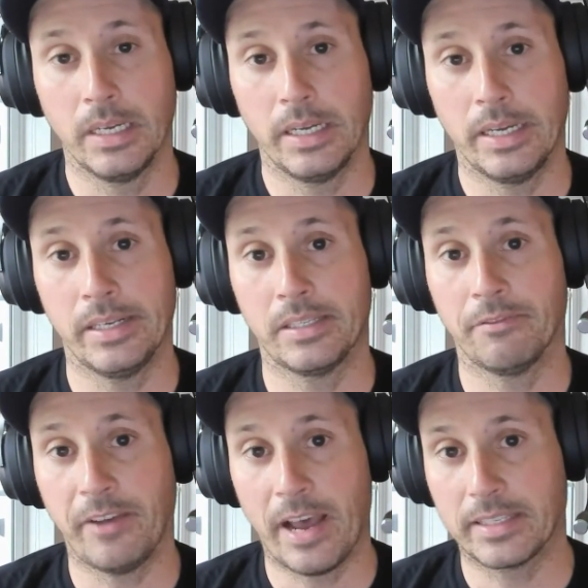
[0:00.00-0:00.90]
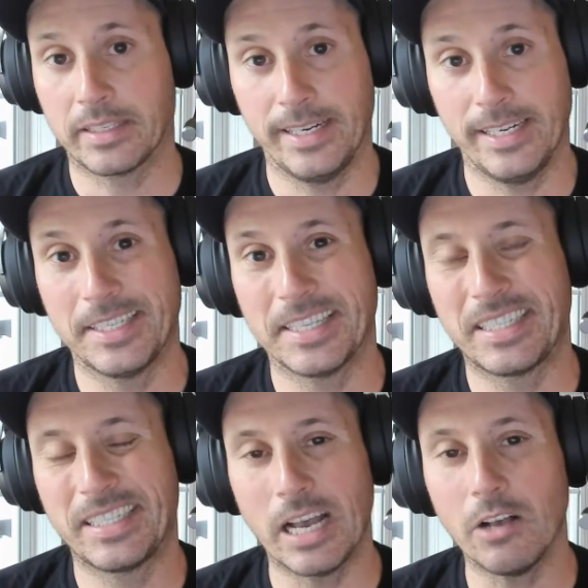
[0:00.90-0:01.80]
it is the fact that it is a
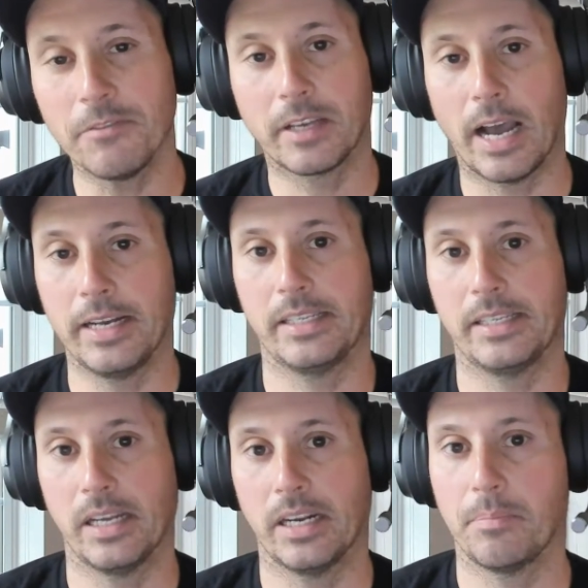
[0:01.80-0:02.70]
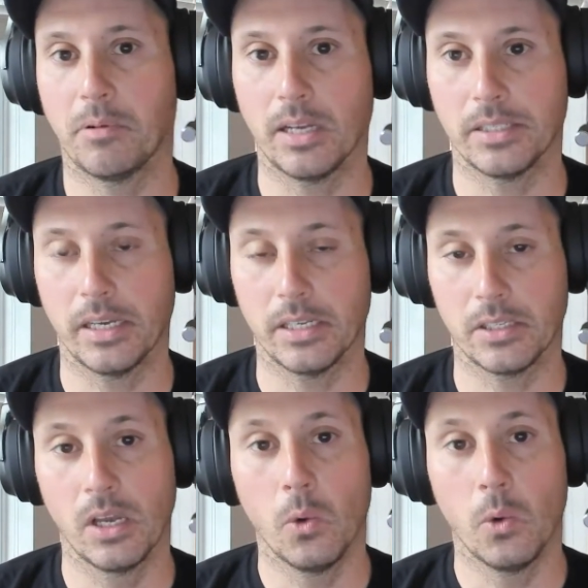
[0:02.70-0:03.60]
self-guided study process